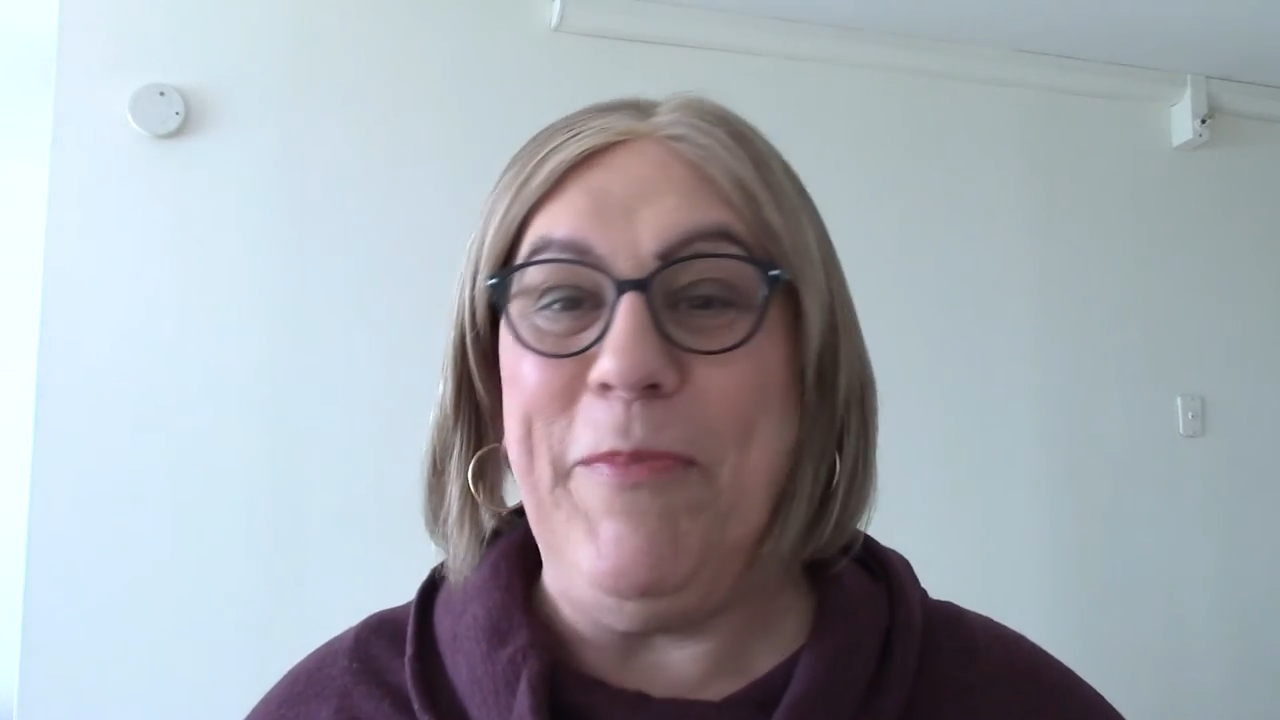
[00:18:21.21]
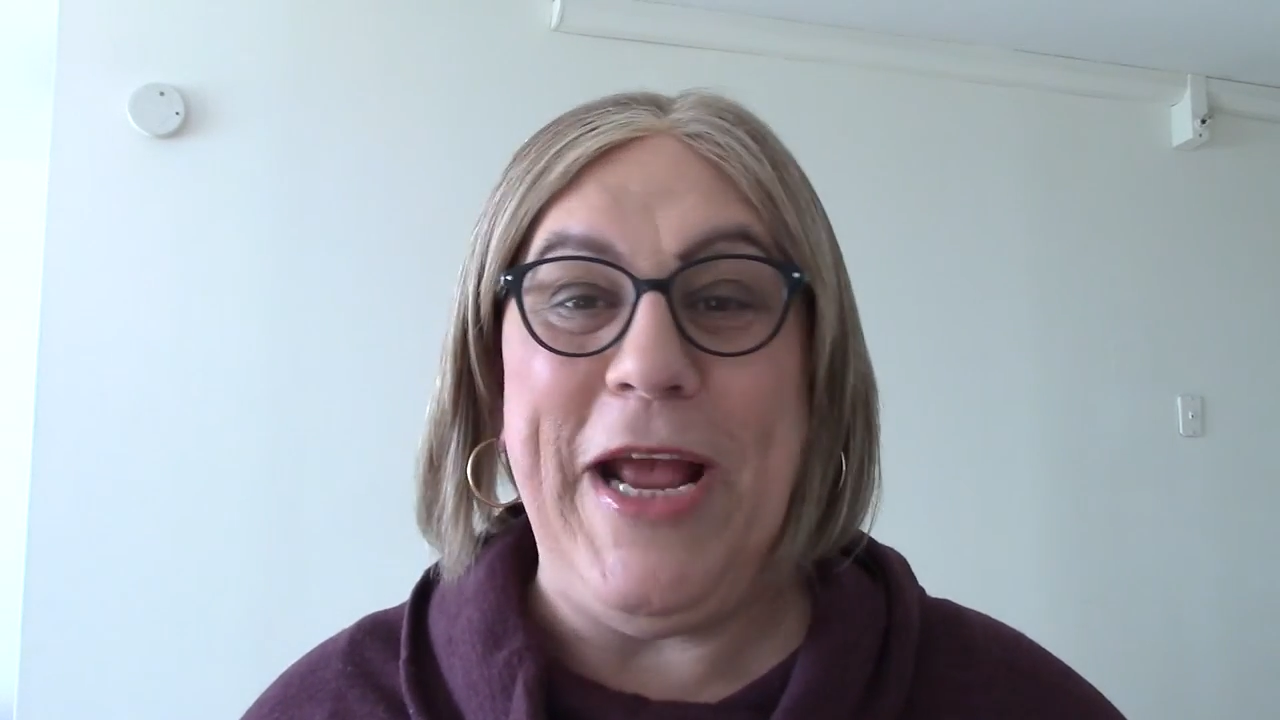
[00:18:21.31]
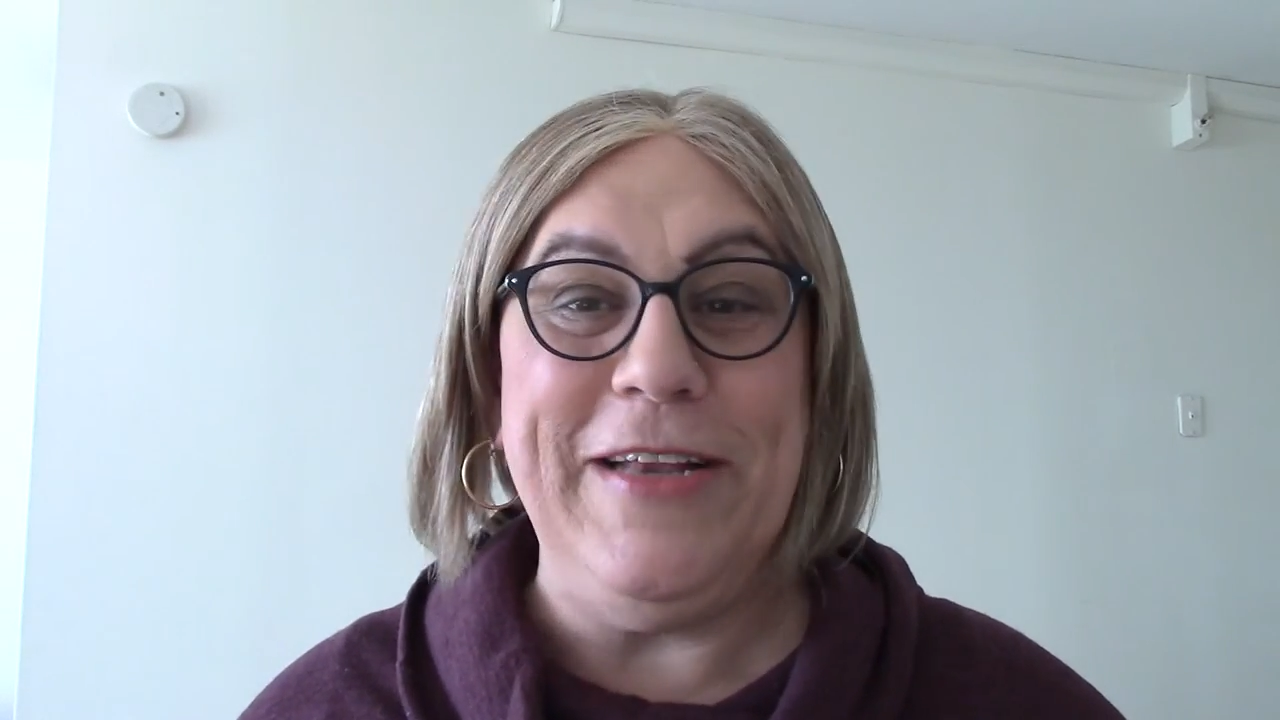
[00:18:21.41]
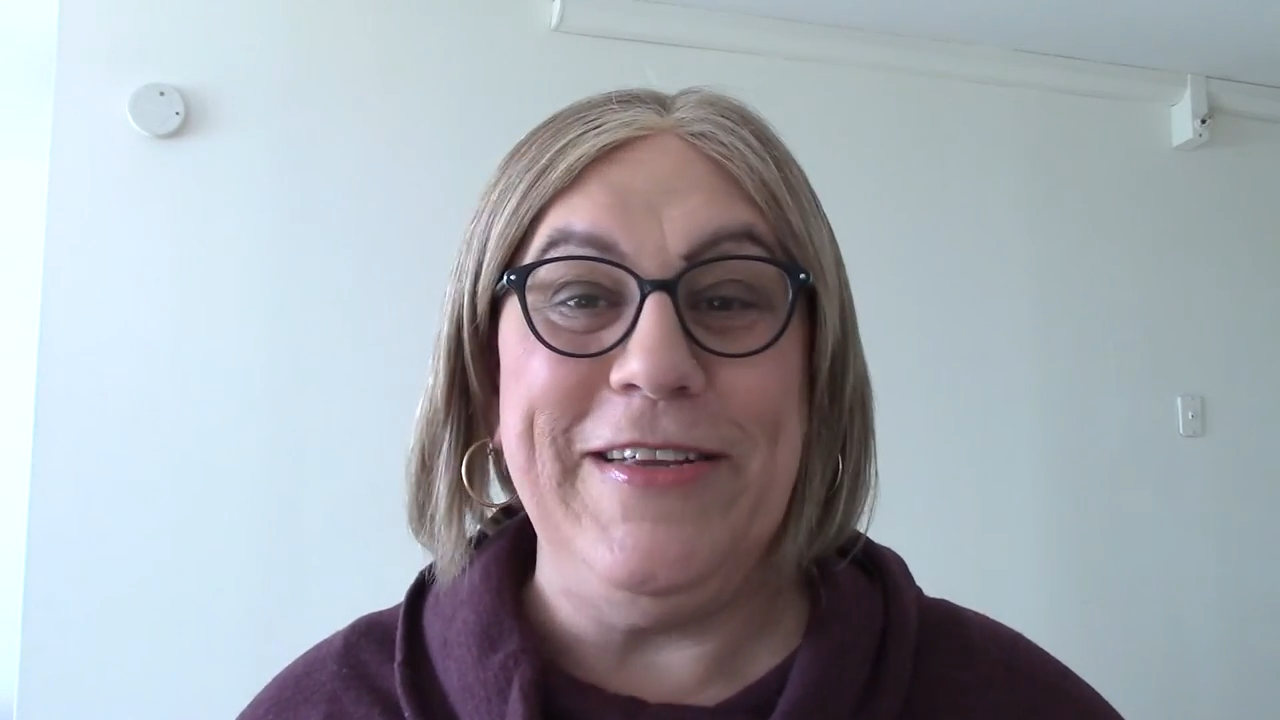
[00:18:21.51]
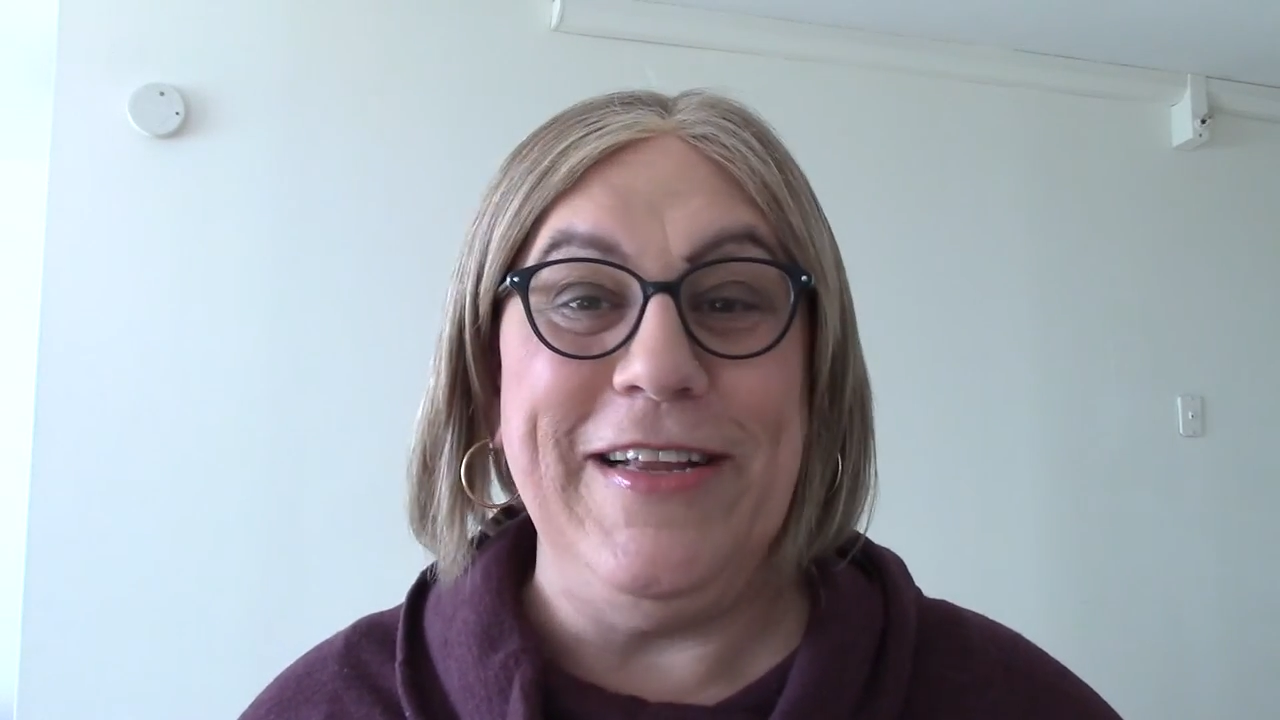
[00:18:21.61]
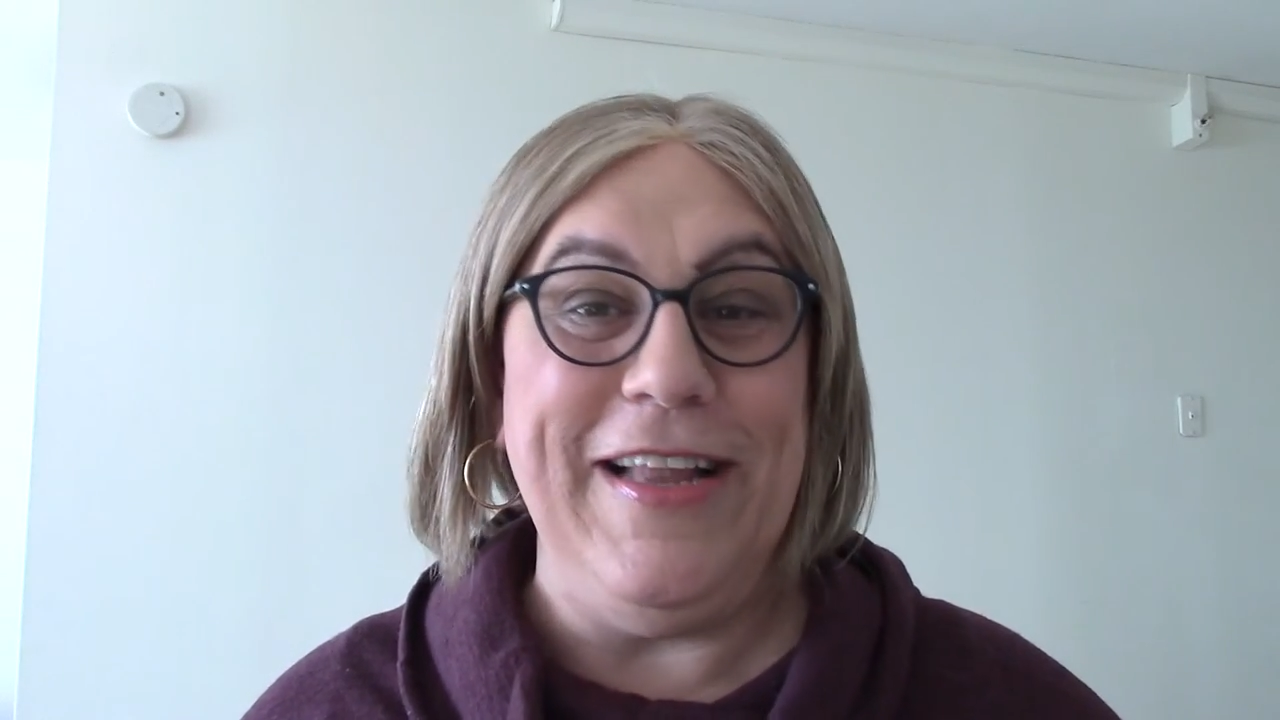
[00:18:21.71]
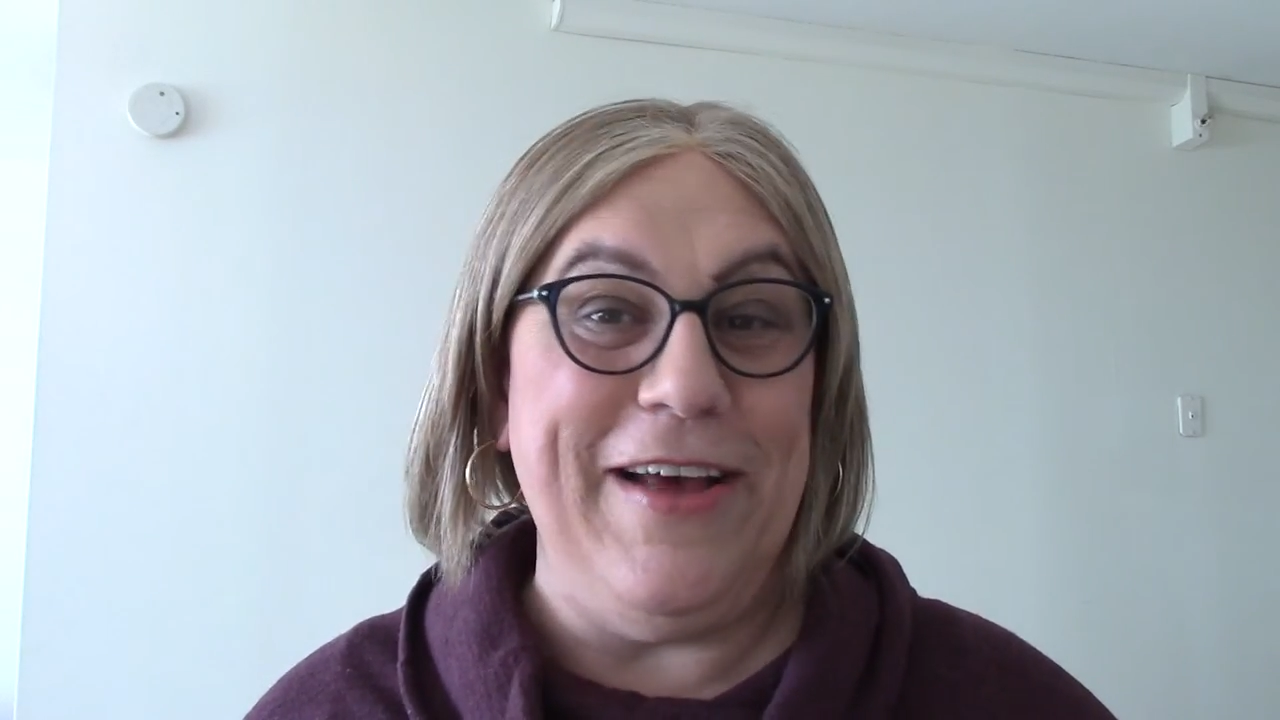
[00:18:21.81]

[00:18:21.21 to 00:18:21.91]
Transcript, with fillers: mantle